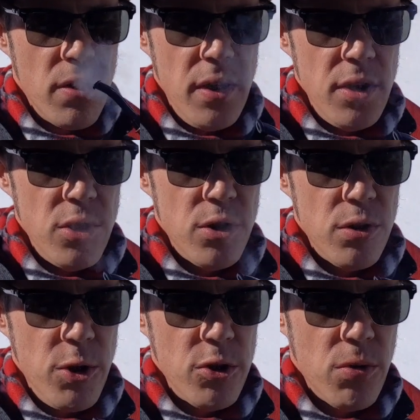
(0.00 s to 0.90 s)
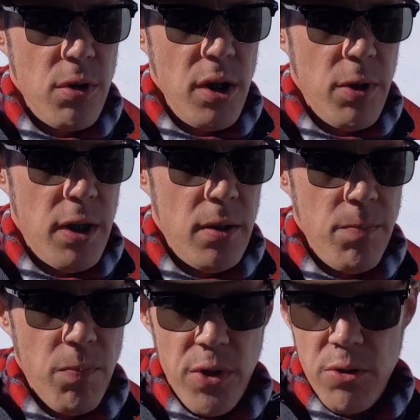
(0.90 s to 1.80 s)
And it just smokes really well.
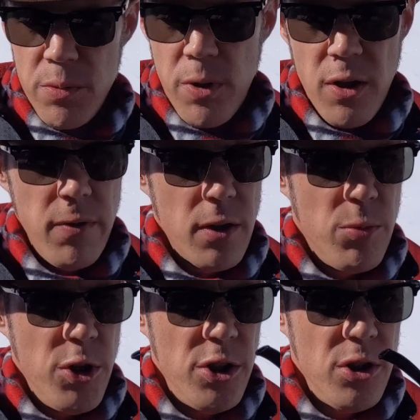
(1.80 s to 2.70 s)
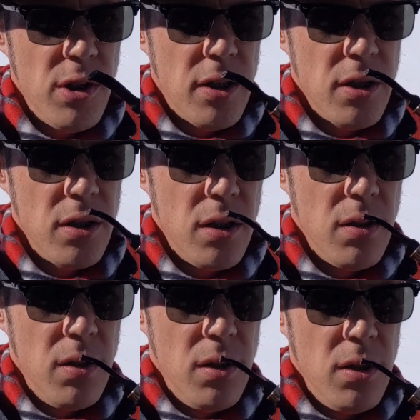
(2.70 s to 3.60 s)
It was perfect moisture out of the
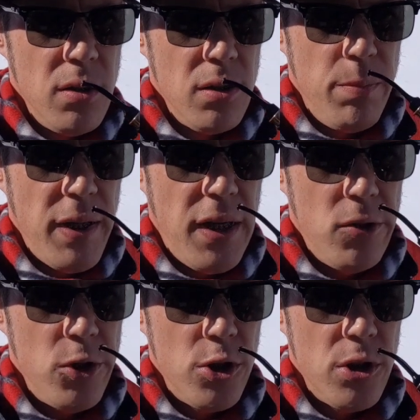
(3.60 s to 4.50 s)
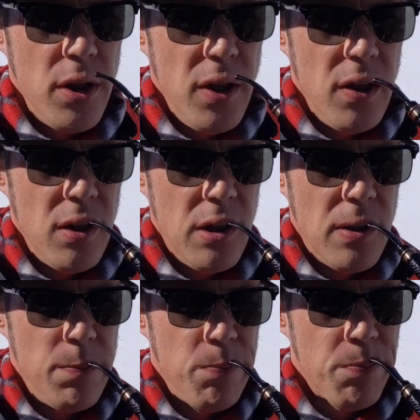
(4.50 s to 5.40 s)
little pouch, and
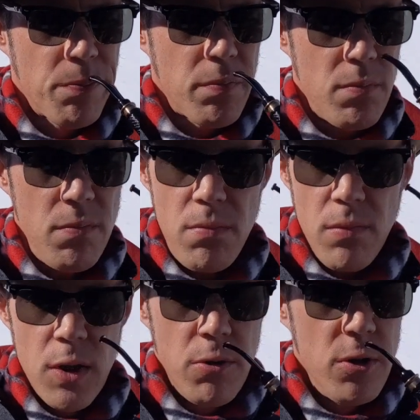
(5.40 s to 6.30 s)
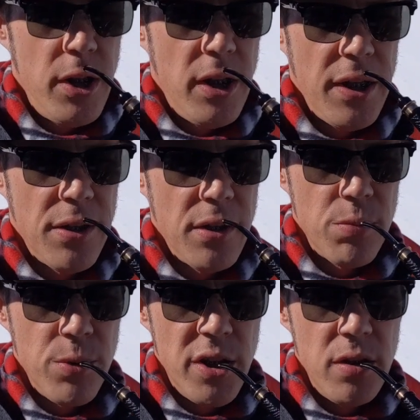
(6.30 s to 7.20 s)
really liking this
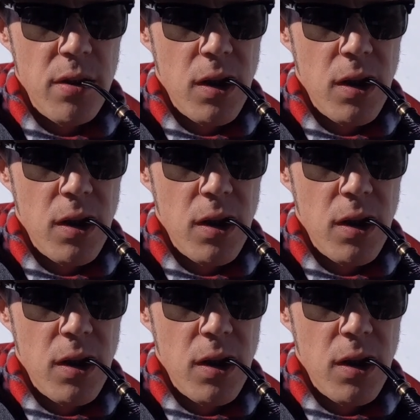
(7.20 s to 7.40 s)
blend.